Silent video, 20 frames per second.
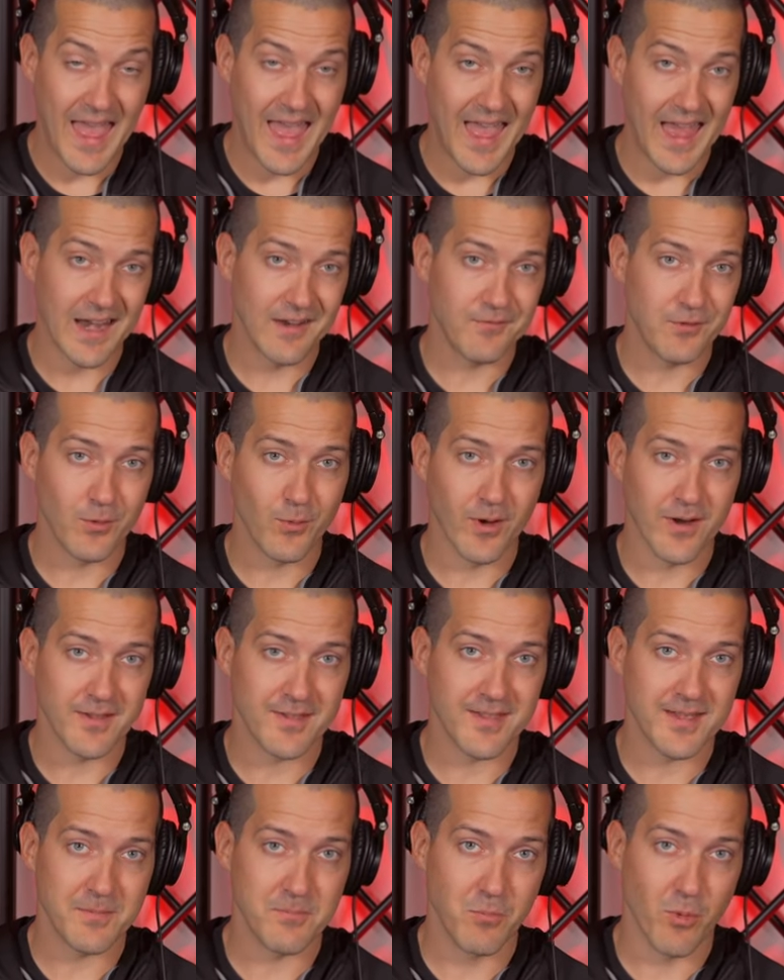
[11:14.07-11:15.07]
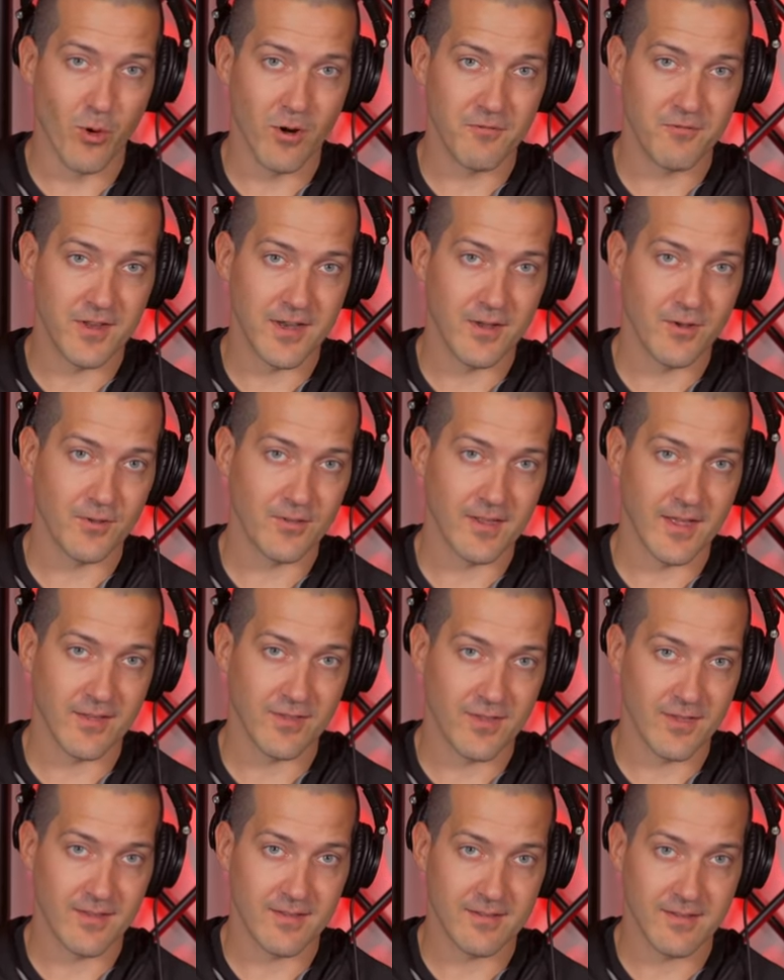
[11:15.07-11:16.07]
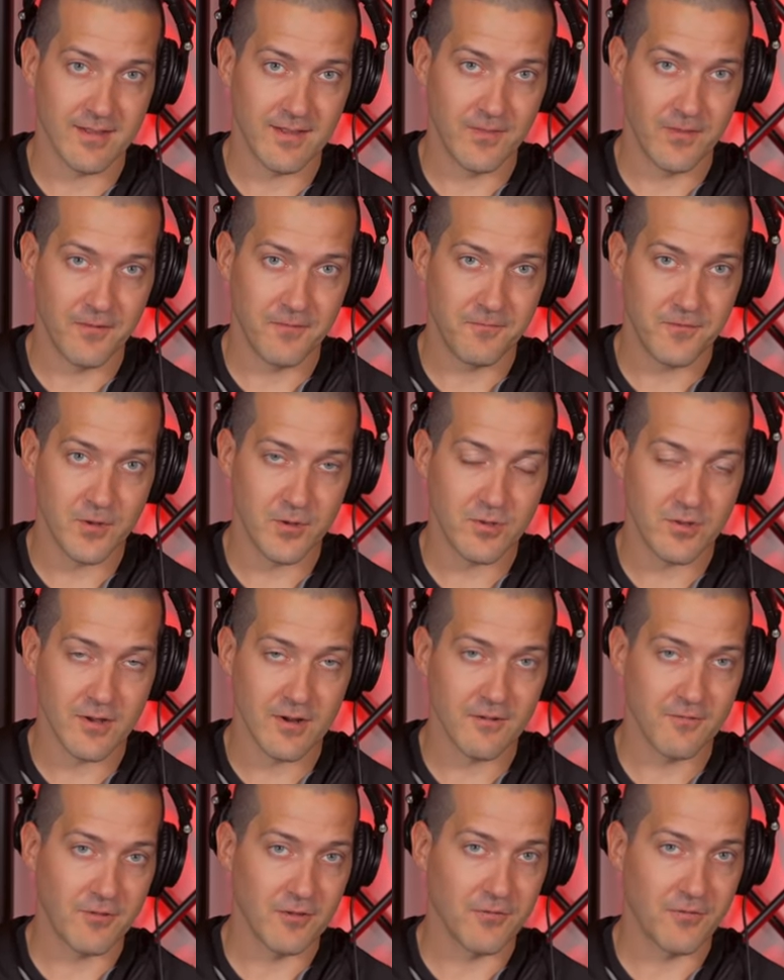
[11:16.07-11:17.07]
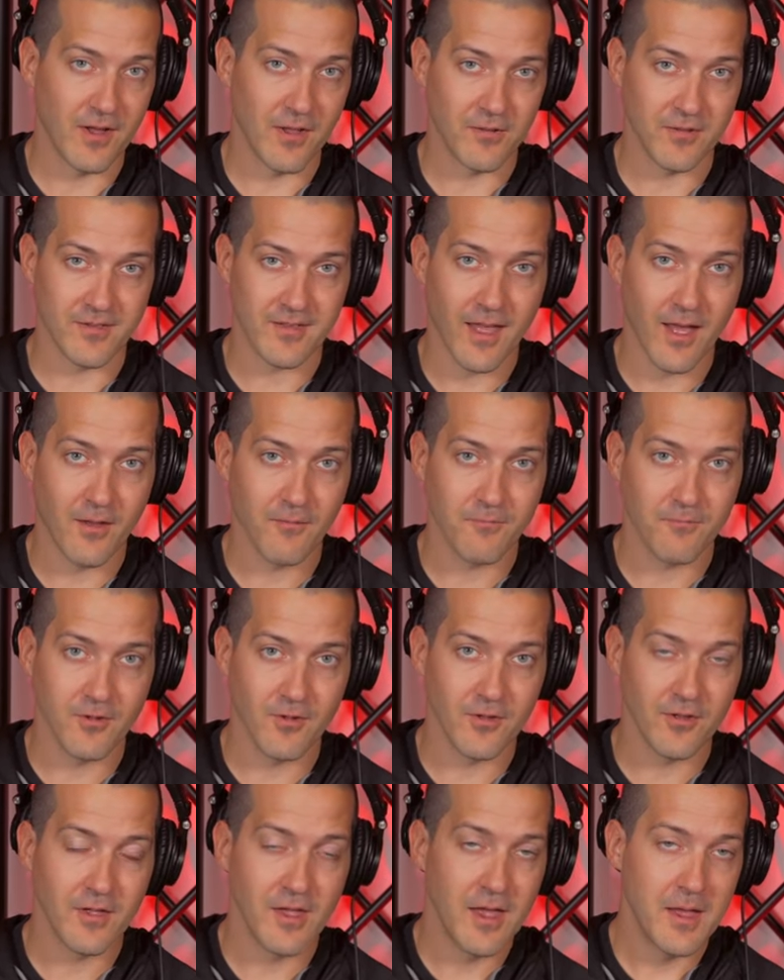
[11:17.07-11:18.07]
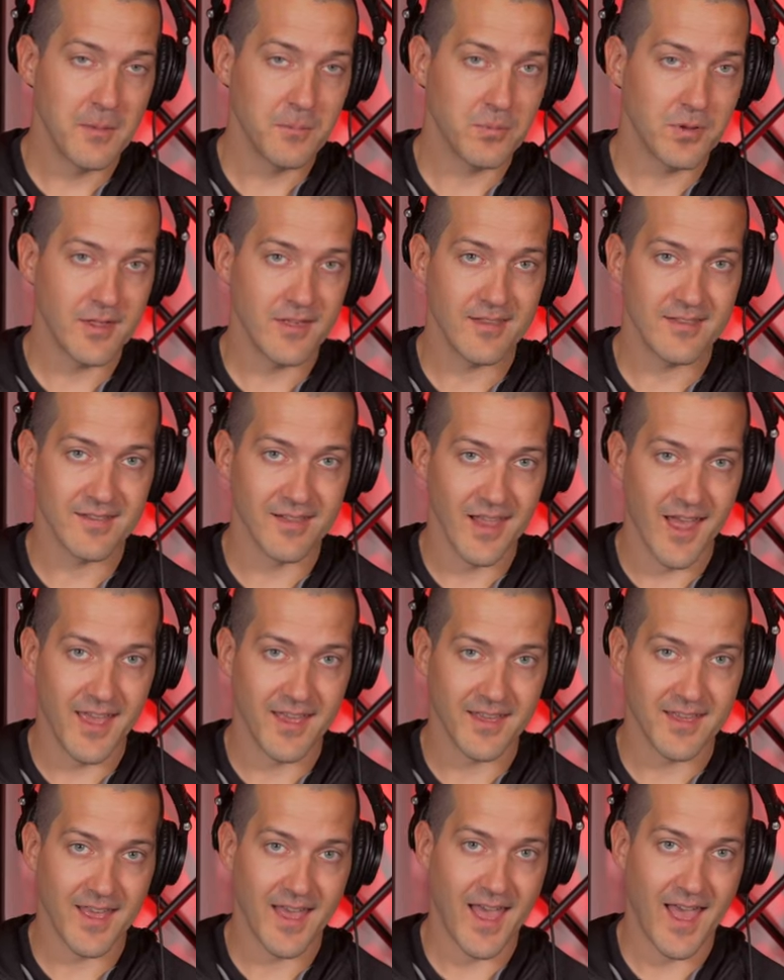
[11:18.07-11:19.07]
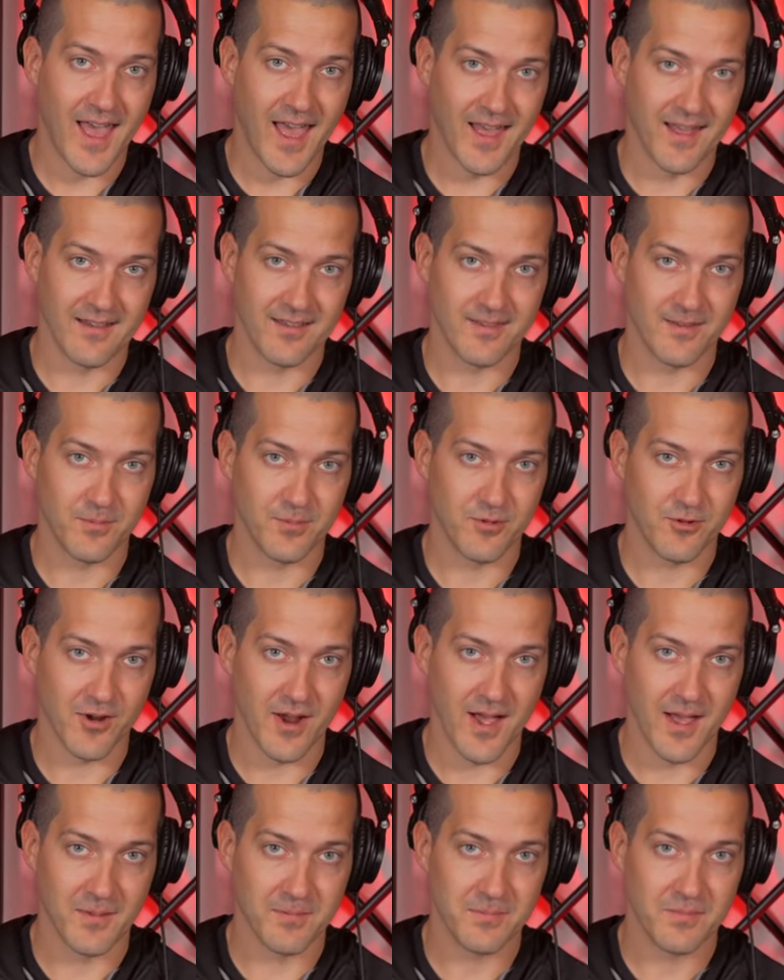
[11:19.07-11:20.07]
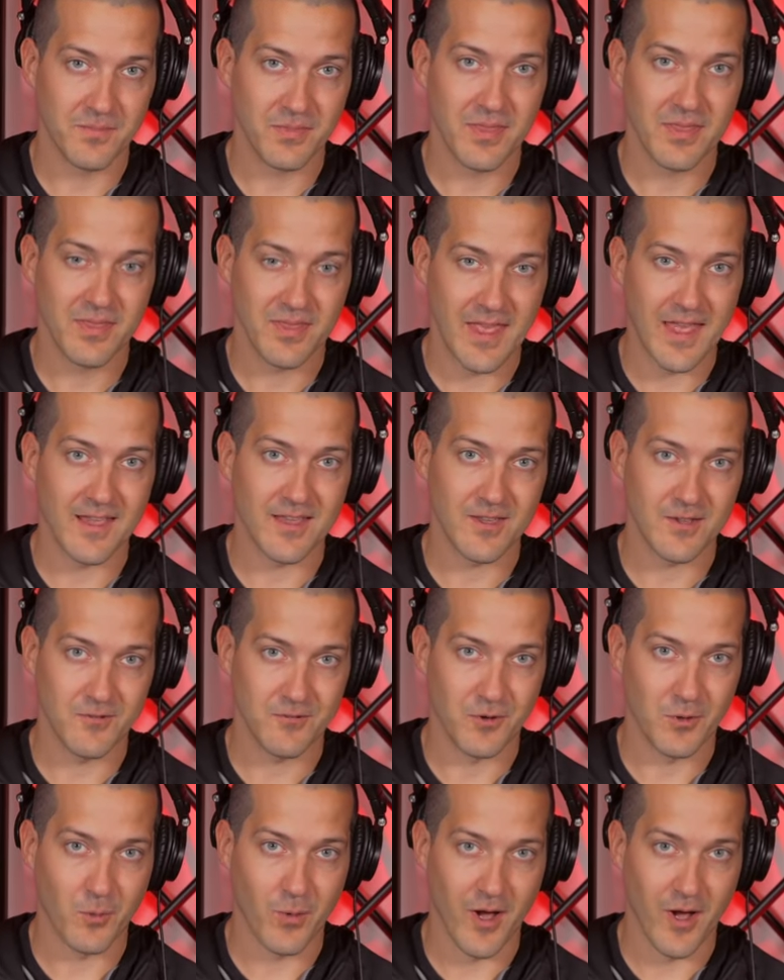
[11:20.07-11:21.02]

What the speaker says: And if you want to see more videos like this in the future, if you found this helpful, please like and subscribe. Thank you for